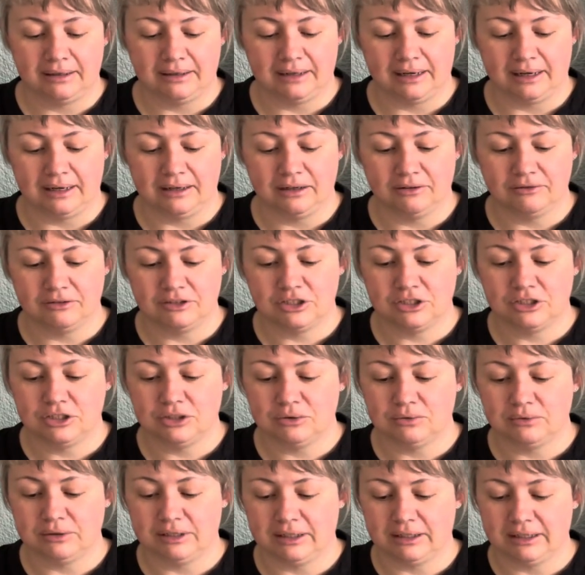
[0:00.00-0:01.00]
I love his
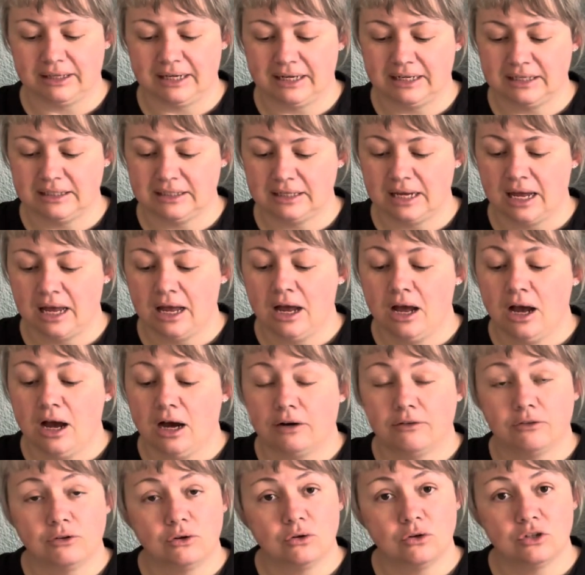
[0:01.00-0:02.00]
cute little ears.
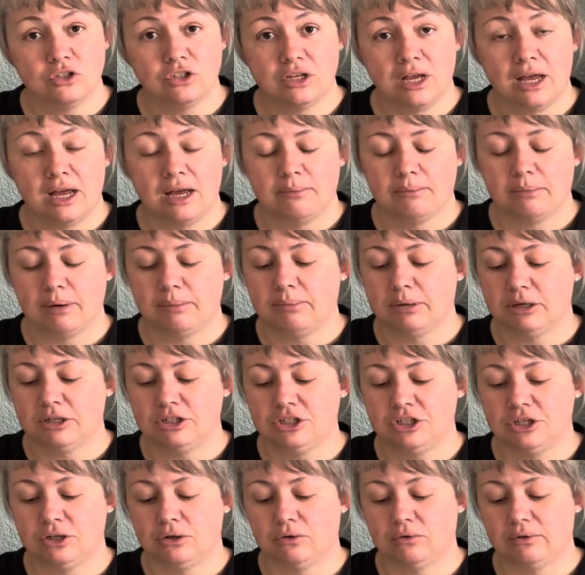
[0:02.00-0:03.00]
Of course, my
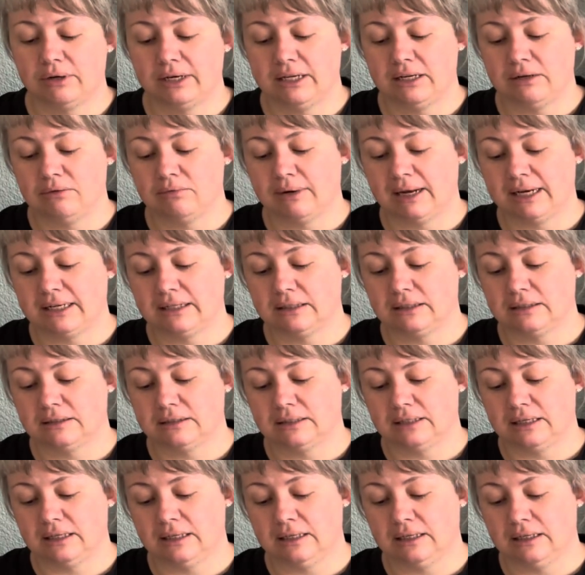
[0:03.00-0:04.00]
budgie already wrecked
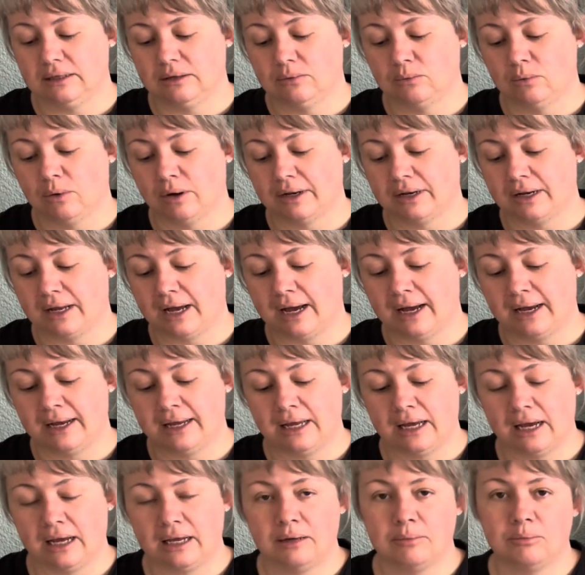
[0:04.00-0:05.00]
the one
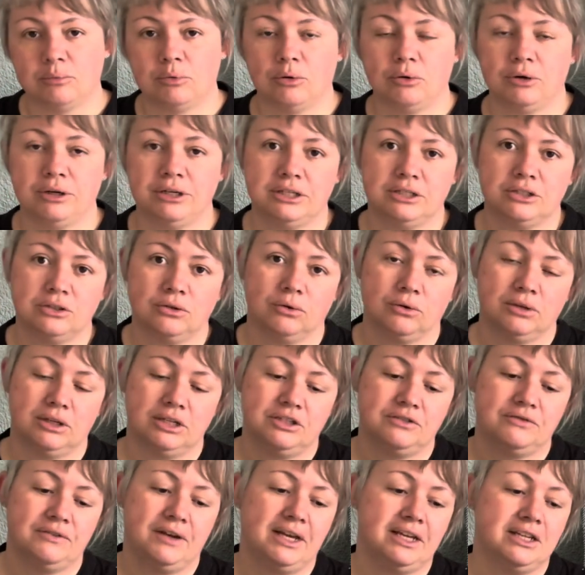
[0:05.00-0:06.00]
I embroidered on his
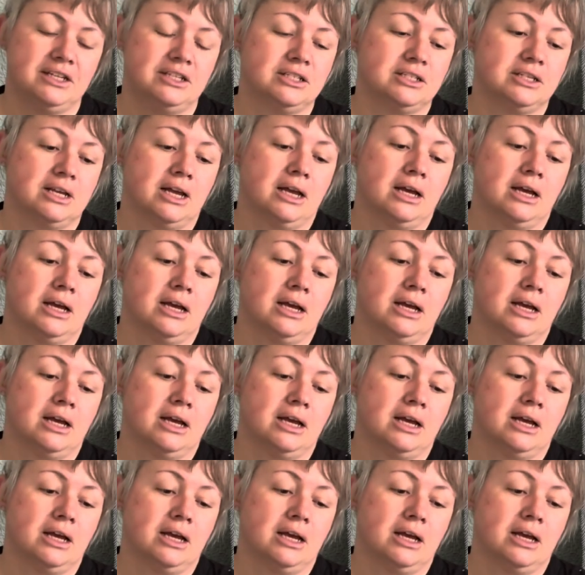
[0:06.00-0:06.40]
face.